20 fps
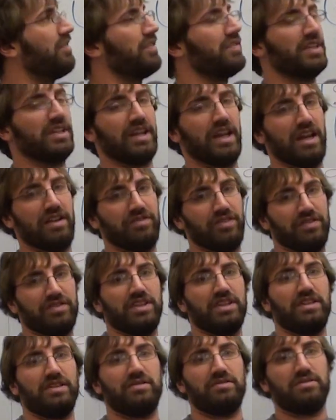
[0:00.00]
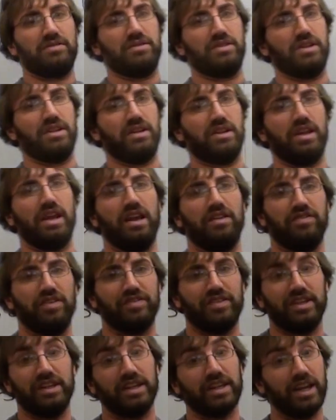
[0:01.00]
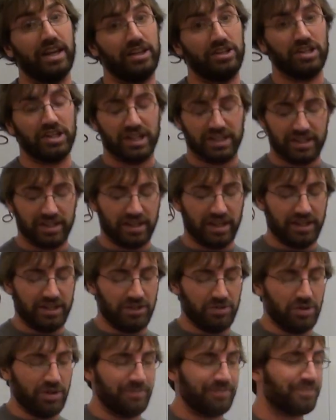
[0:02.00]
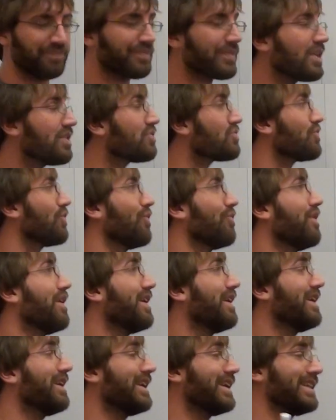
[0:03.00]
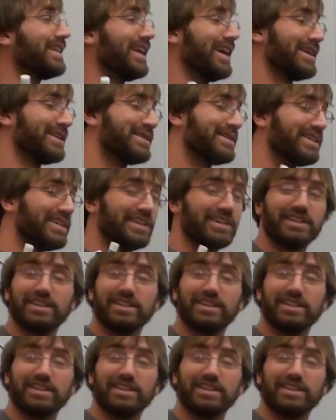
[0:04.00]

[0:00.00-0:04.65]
15, add 15, add 15 again, and you get to 91. So that's